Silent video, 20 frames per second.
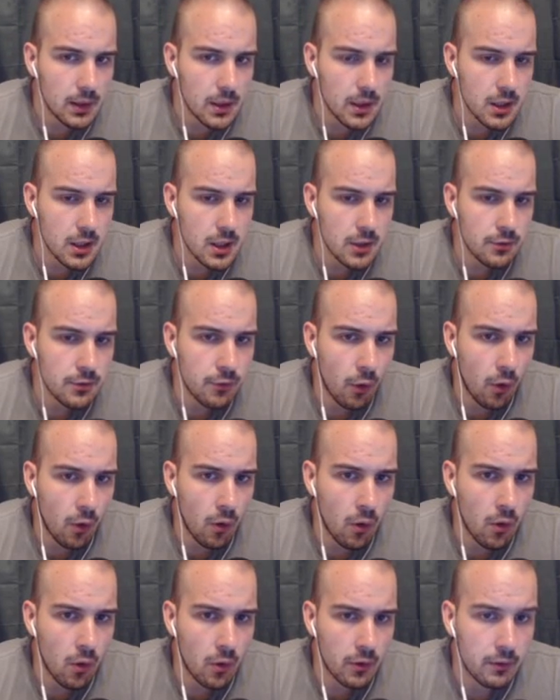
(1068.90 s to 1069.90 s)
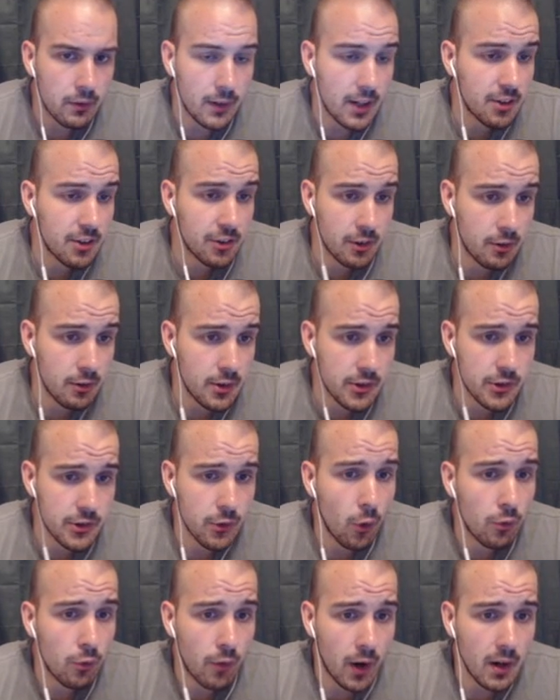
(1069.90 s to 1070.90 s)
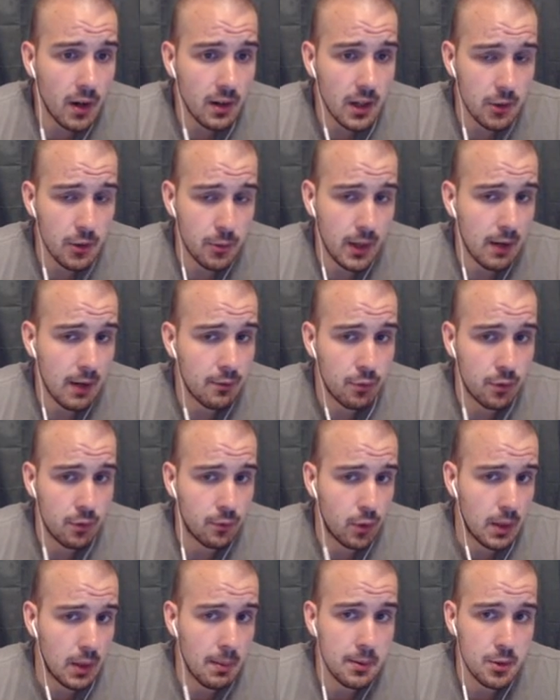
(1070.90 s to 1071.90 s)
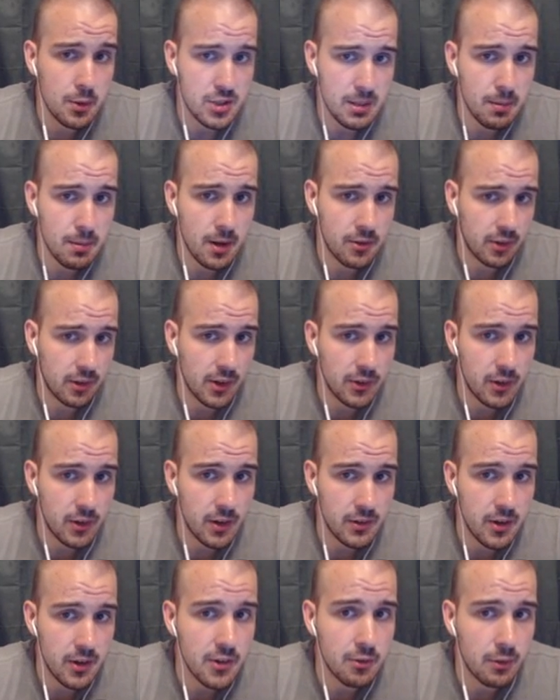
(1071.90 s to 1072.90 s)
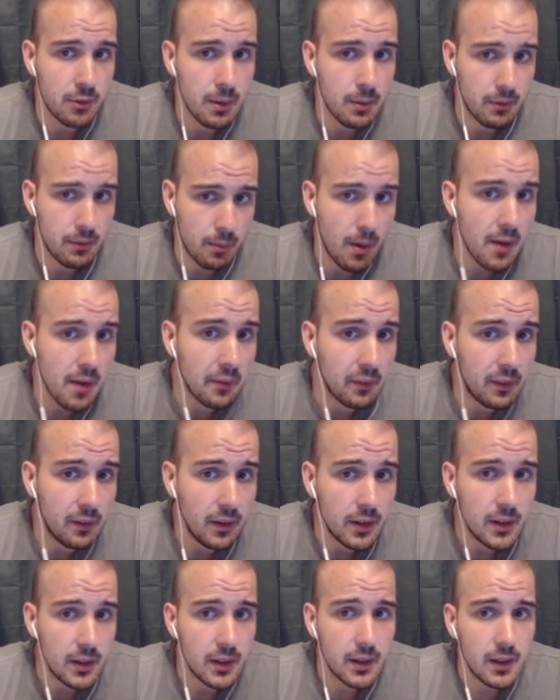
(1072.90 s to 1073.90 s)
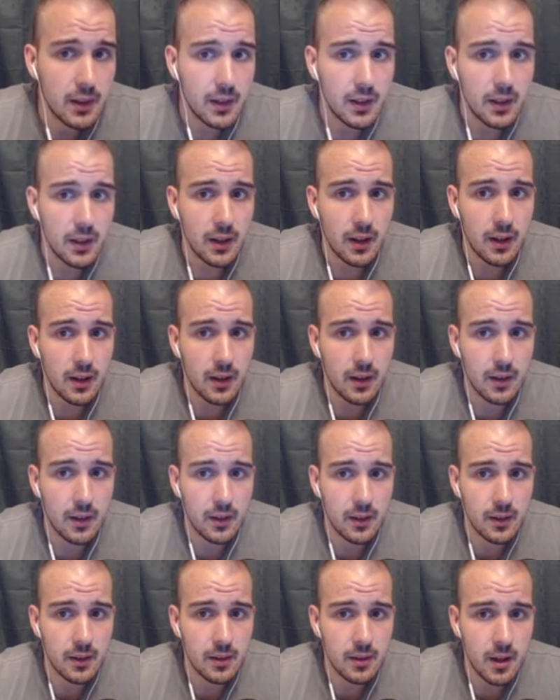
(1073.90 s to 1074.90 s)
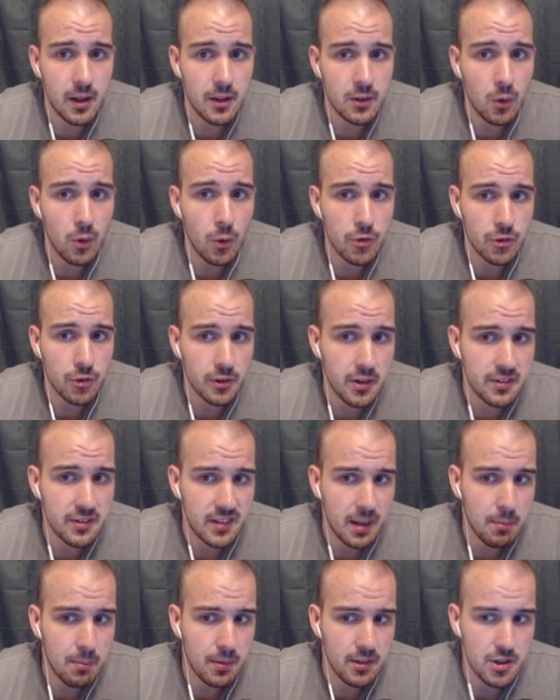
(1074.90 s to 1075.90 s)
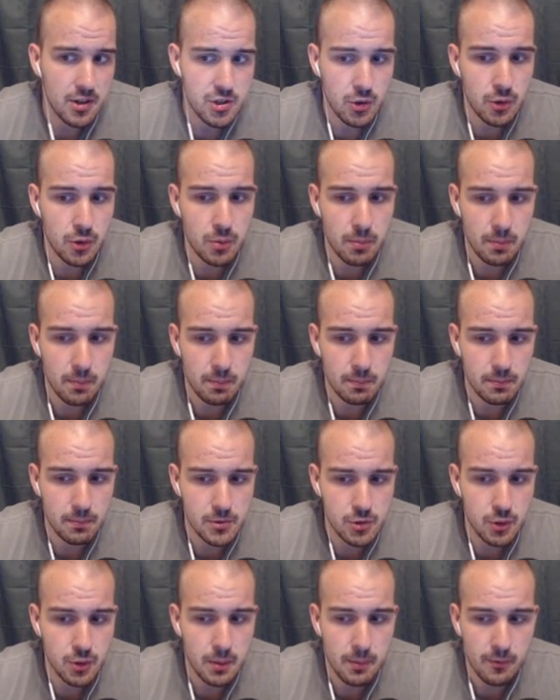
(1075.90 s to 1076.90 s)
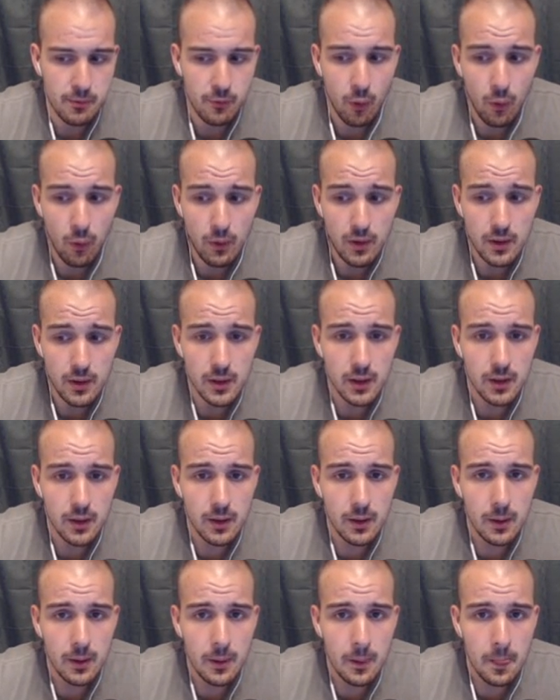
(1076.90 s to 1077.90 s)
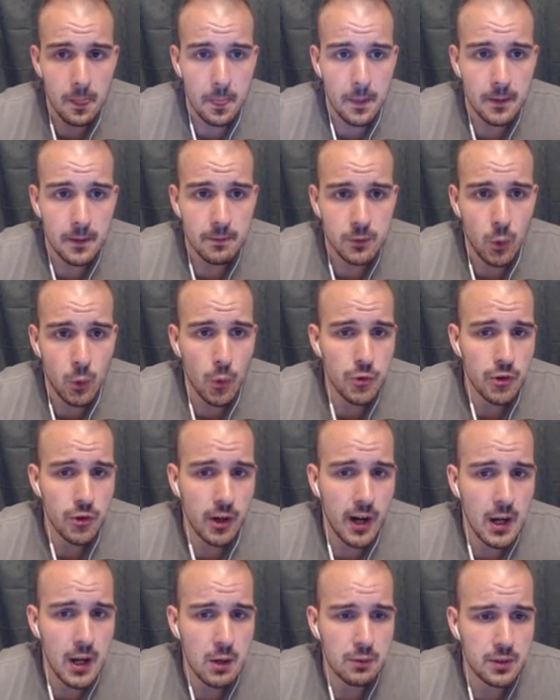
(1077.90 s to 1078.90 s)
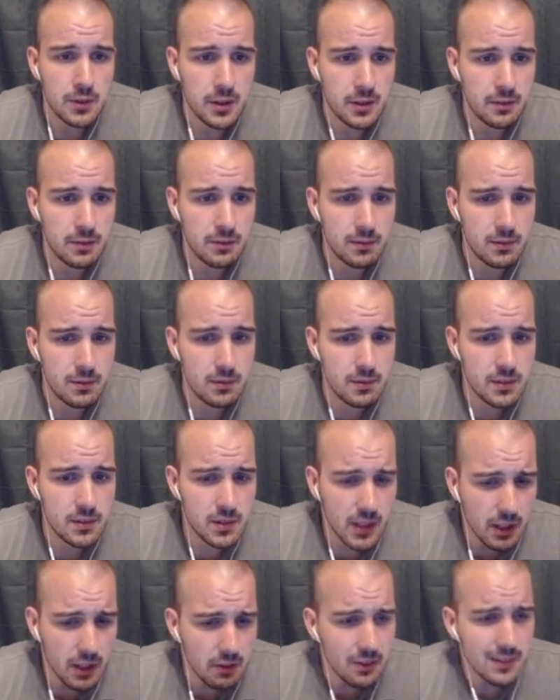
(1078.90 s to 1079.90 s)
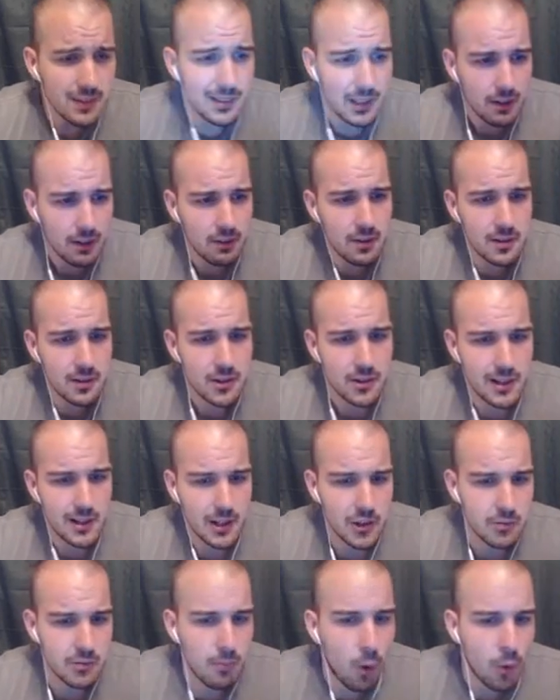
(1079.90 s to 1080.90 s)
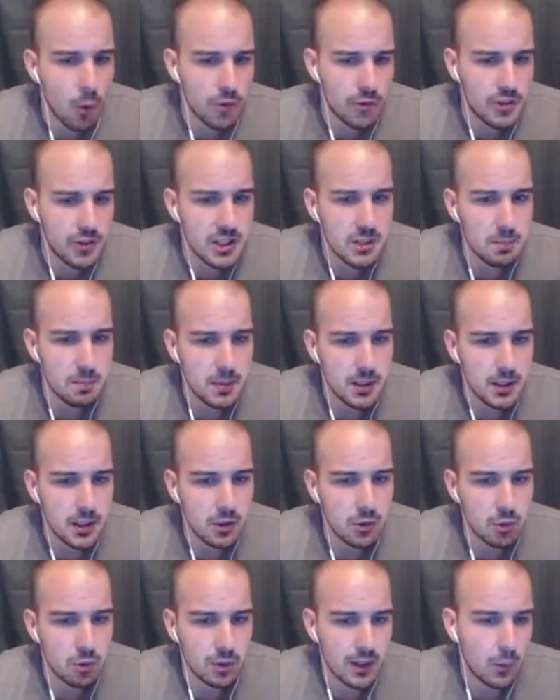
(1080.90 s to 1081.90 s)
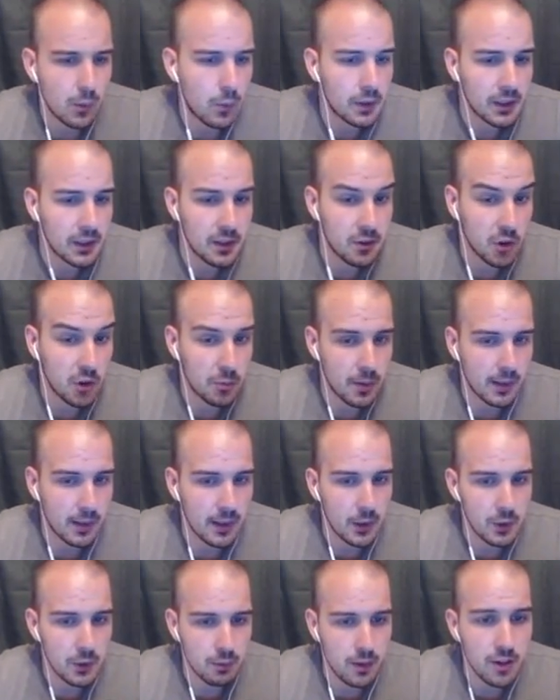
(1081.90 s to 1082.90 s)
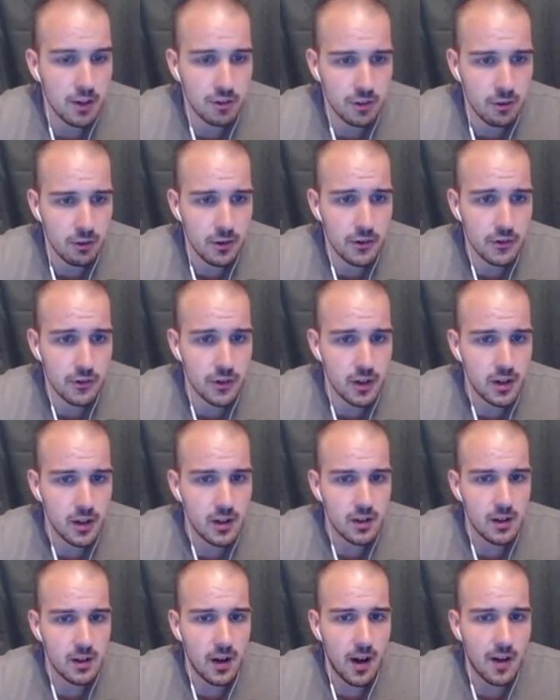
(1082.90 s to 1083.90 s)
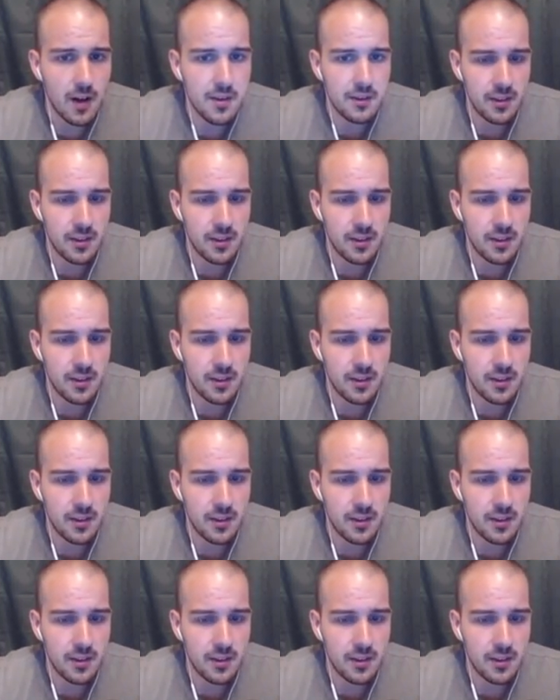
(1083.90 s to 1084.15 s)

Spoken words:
legendaries so far as we have for Elemental Shaman. As you can see, Ancestral Reminder, and those are the same as I showed it before. Those are kind of the currently like small sneak peek into like what can you expect out of legendaries. As I said,